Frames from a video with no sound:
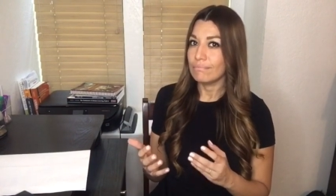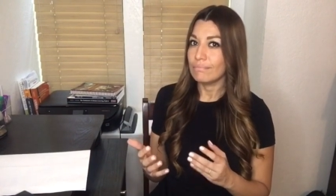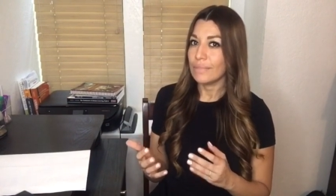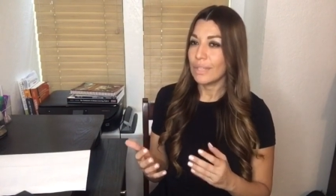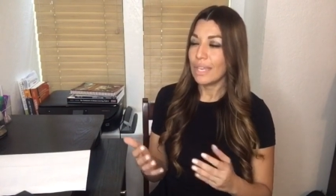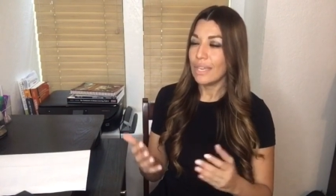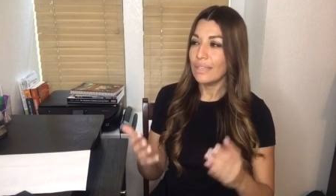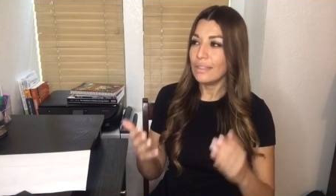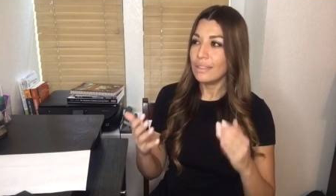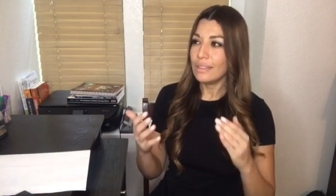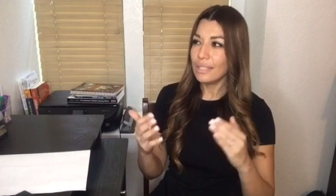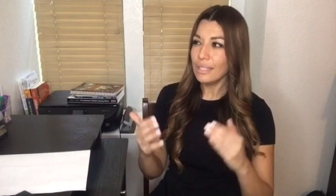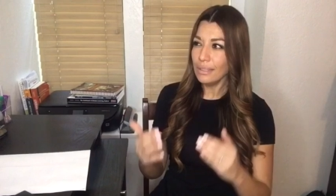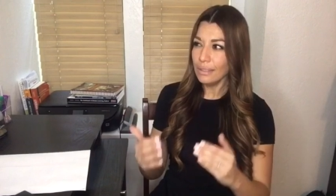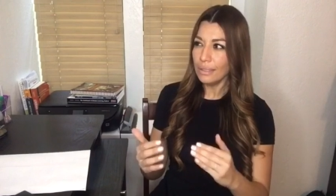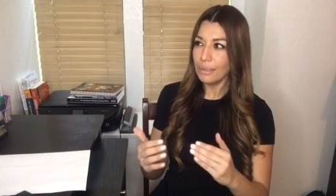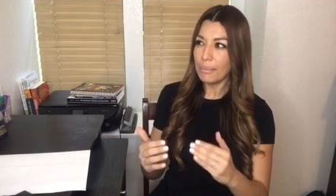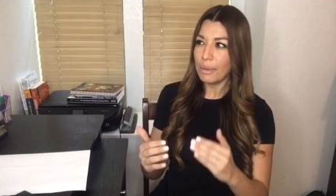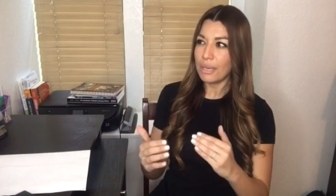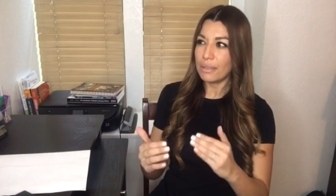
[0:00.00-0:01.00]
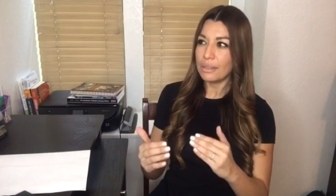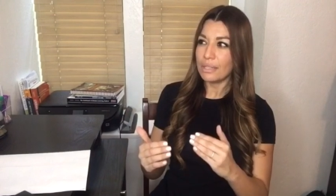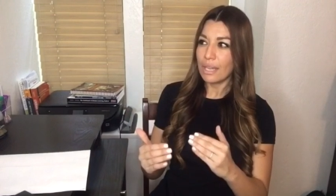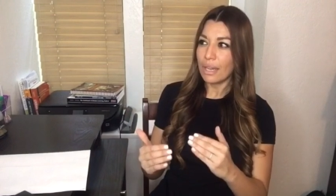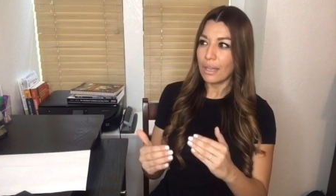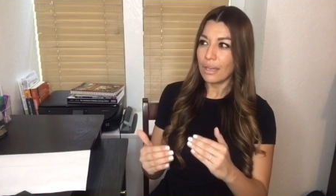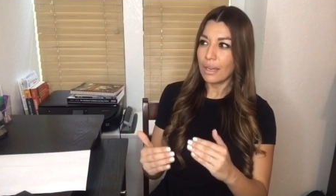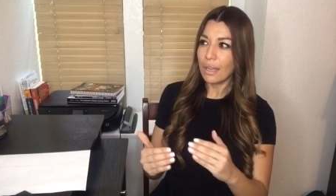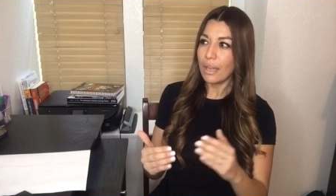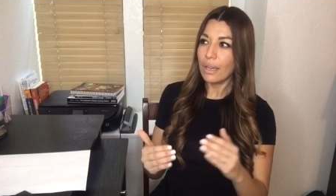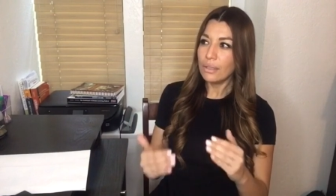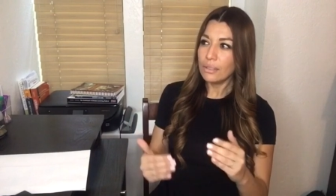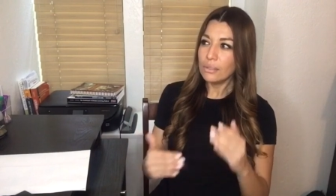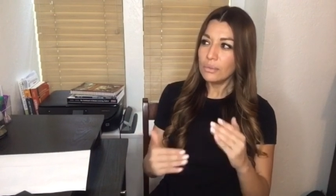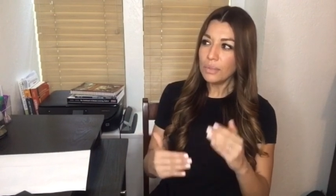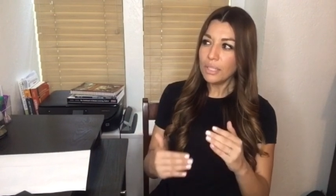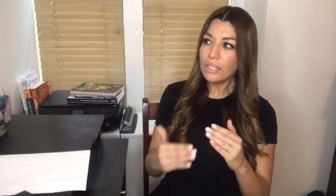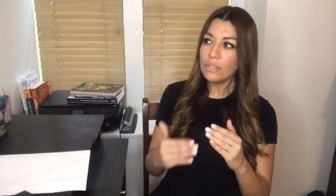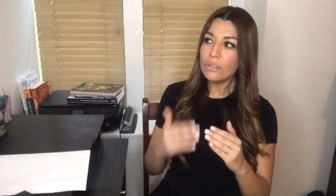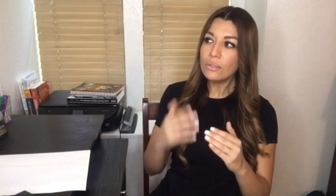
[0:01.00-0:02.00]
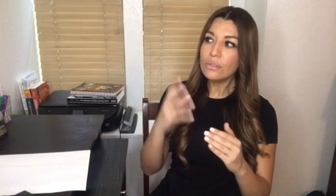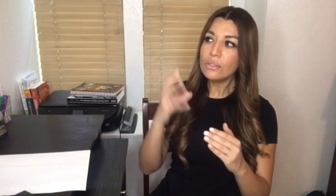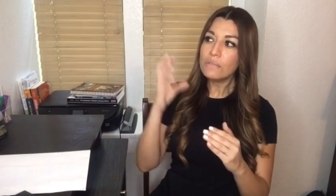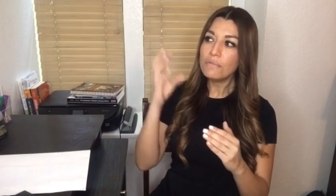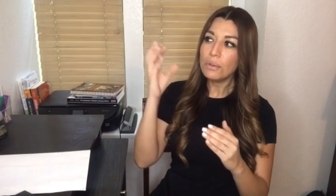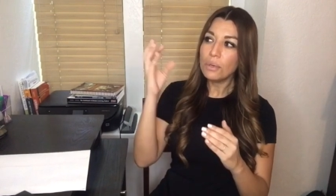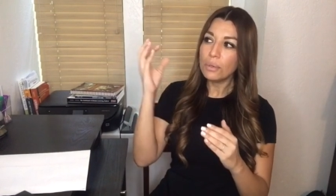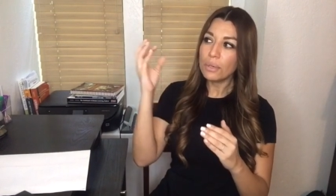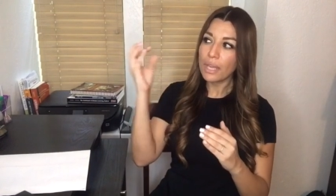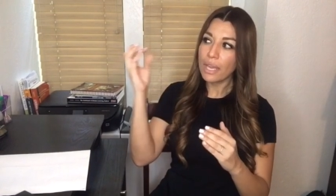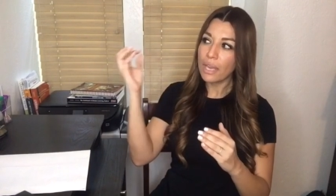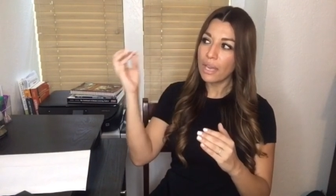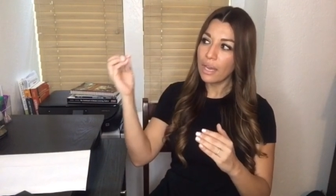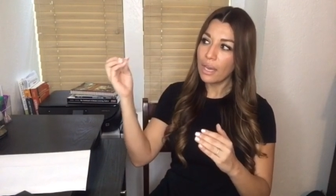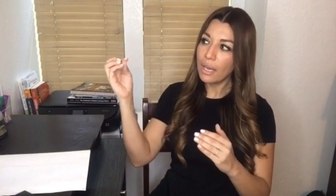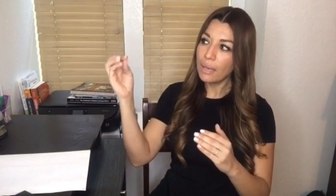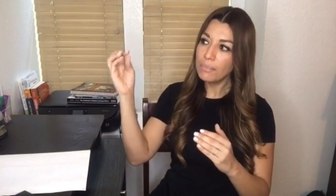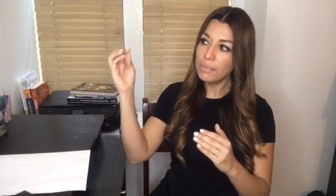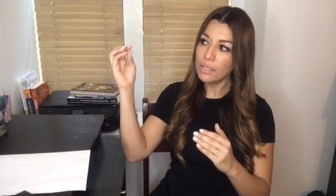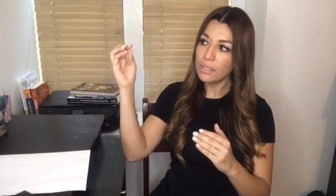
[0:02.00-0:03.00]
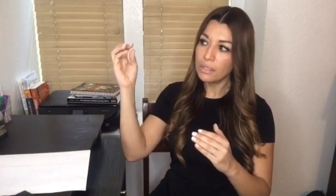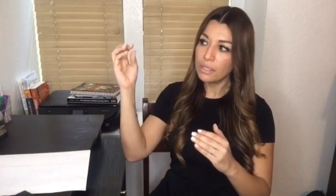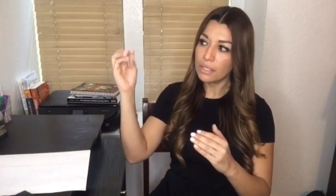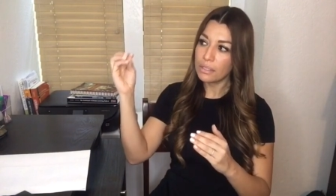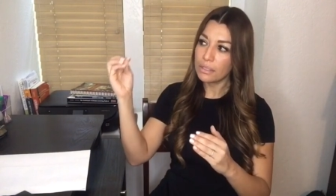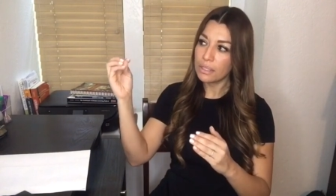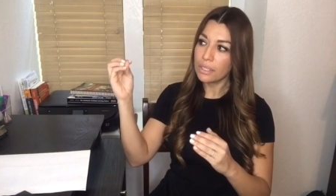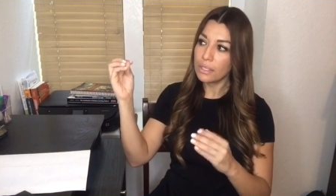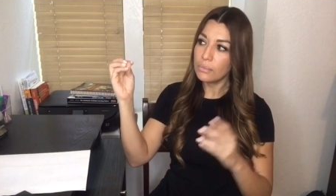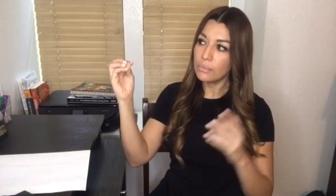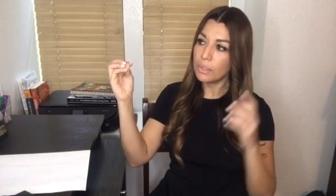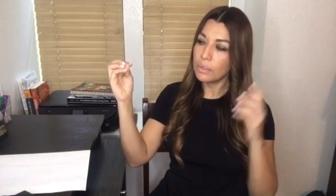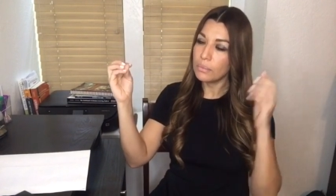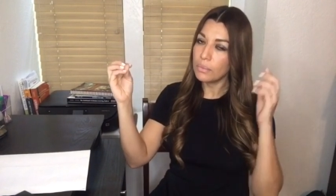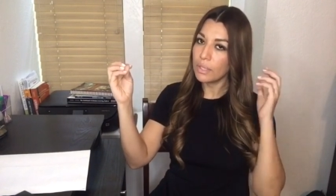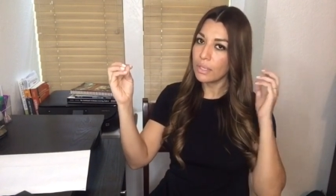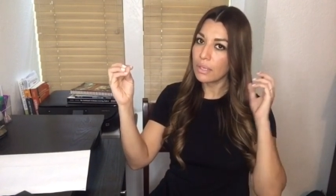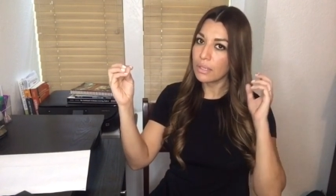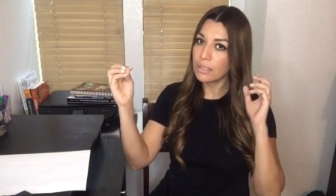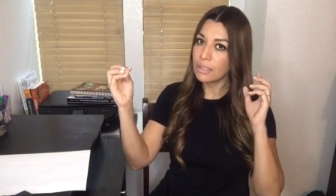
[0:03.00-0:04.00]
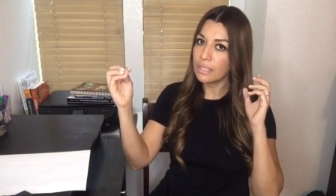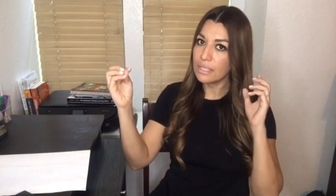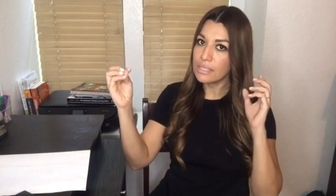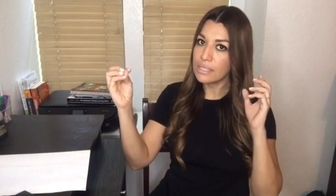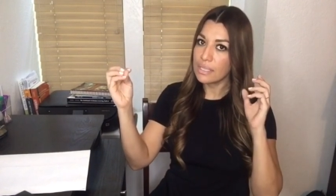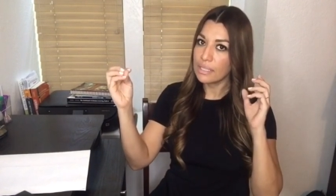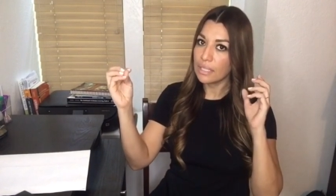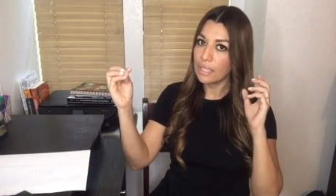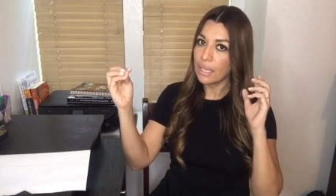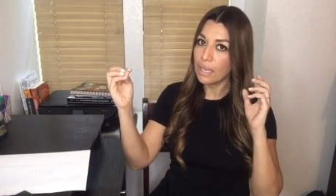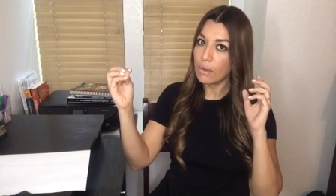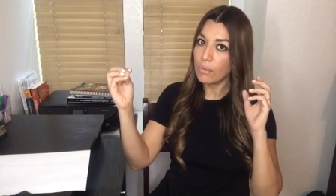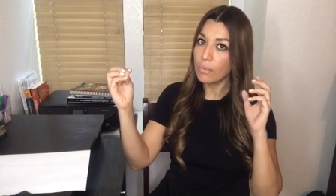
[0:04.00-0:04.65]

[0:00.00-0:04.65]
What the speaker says: Okay, think about that. How do we use vocabulary when we are listening?